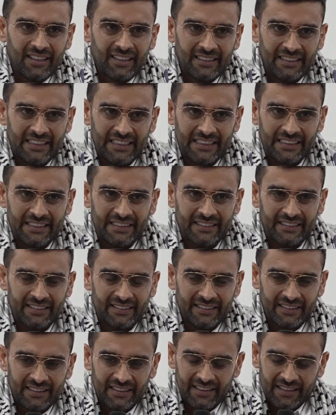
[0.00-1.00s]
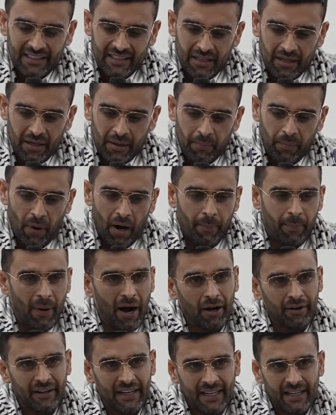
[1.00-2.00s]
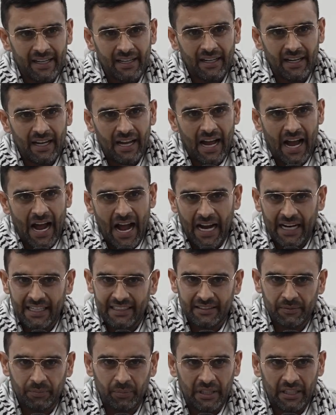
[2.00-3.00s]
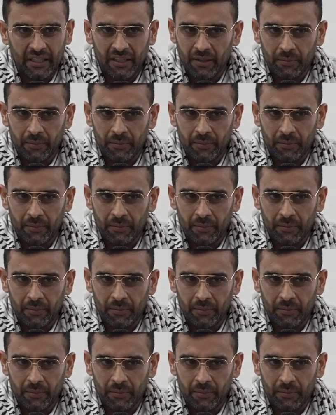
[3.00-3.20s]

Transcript: these barbaric acts being